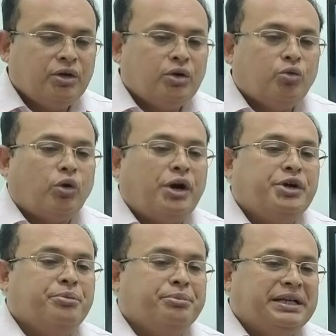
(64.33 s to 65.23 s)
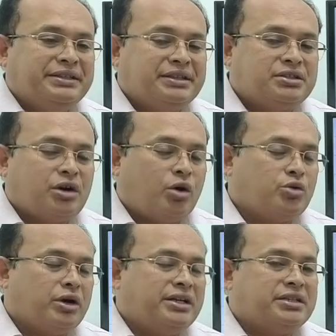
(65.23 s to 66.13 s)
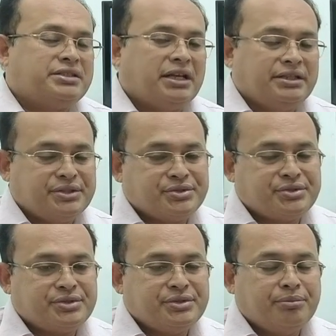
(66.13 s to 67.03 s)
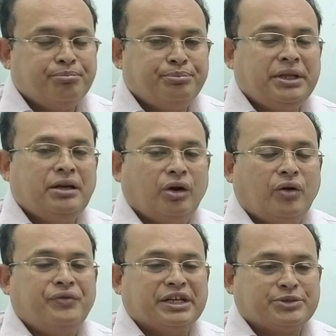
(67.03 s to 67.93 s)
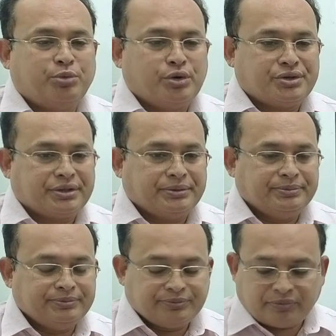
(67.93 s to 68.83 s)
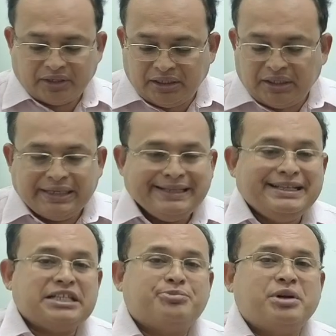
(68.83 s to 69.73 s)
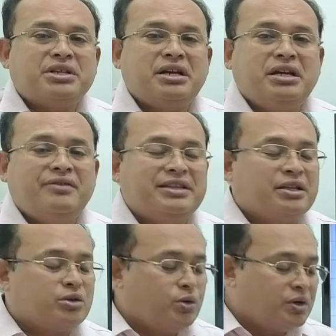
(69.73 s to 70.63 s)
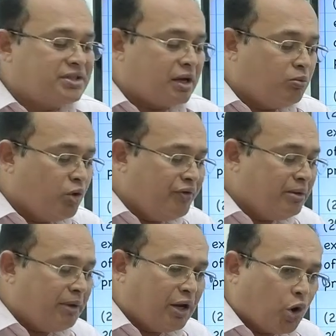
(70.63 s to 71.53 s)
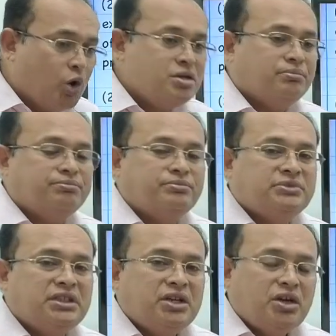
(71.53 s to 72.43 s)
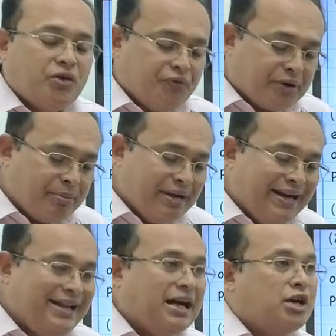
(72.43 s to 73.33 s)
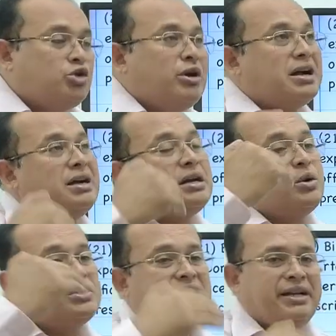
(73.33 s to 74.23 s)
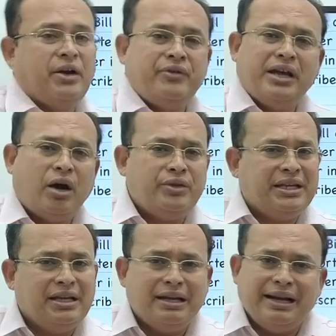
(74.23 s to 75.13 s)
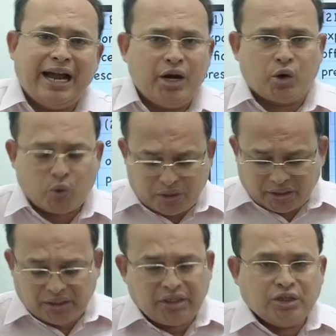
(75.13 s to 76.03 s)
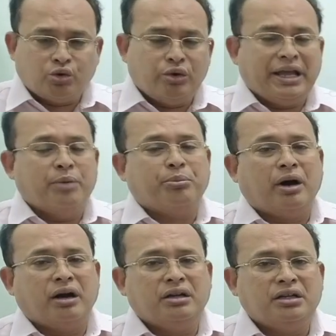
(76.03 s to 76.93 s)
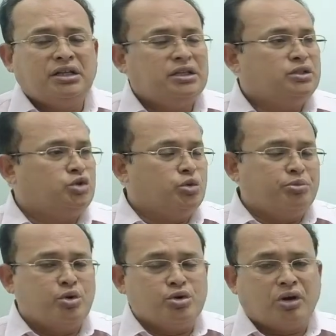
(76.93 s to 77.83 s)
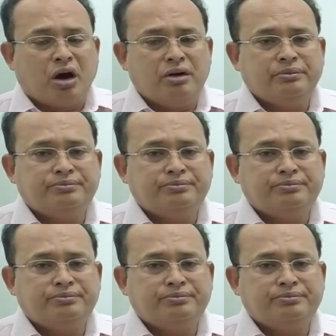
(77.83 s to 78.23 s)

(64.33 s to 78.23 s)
What do you mean this? How to understand this? Bill of export. Especially when the goods are moving by road from India to a country outside India, we have the land route to Nepal, to Bhutan,